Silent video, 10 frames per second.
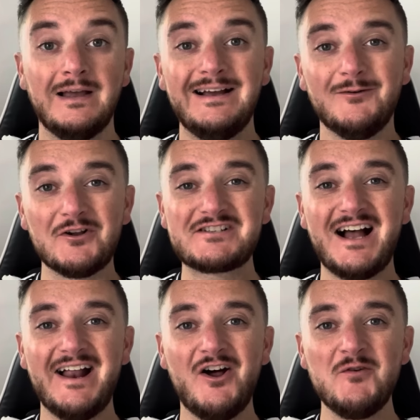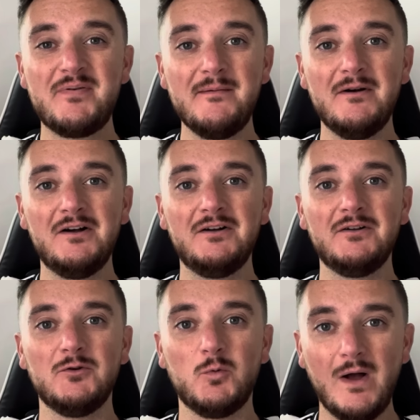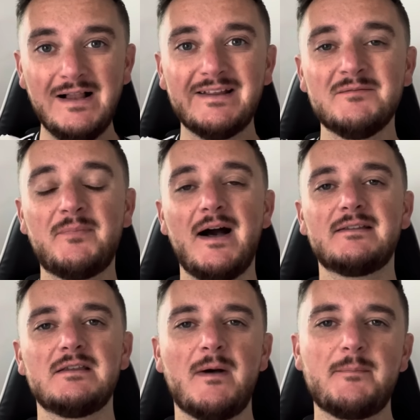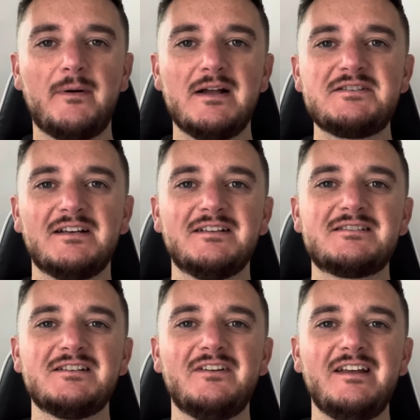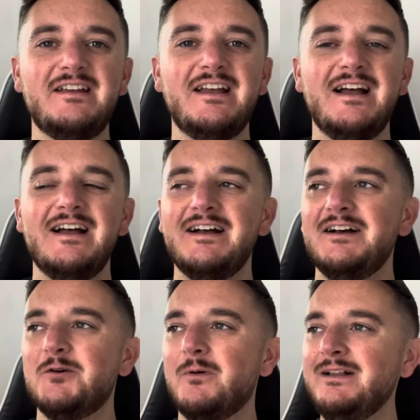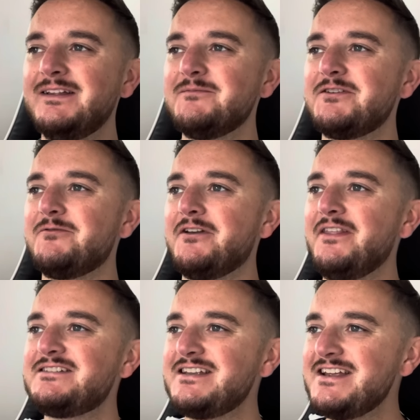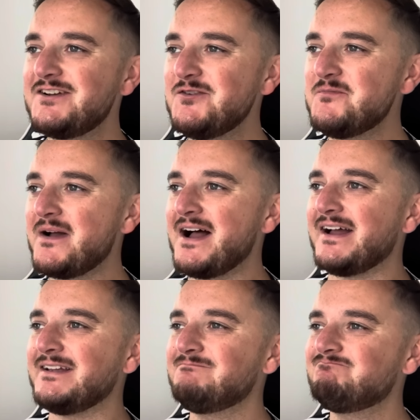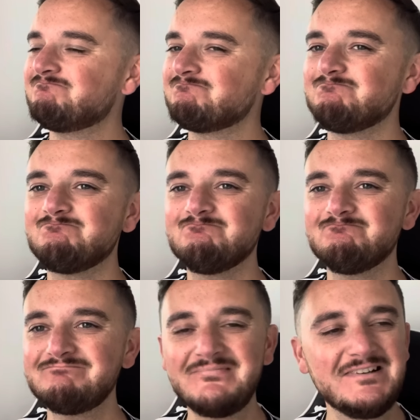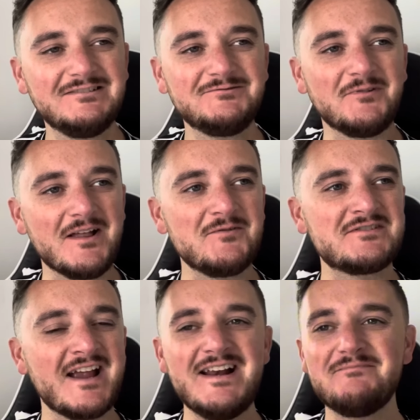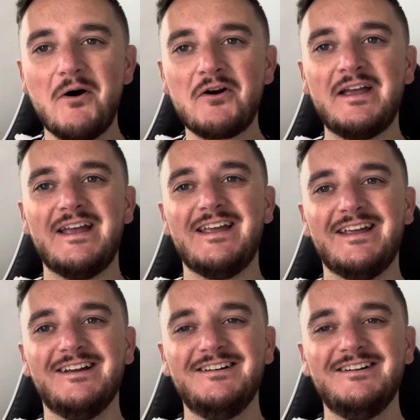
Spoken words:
What's going on, people? Welcome back to the Magpie Challenge TV. Welcome to another day going by without saying a marquee.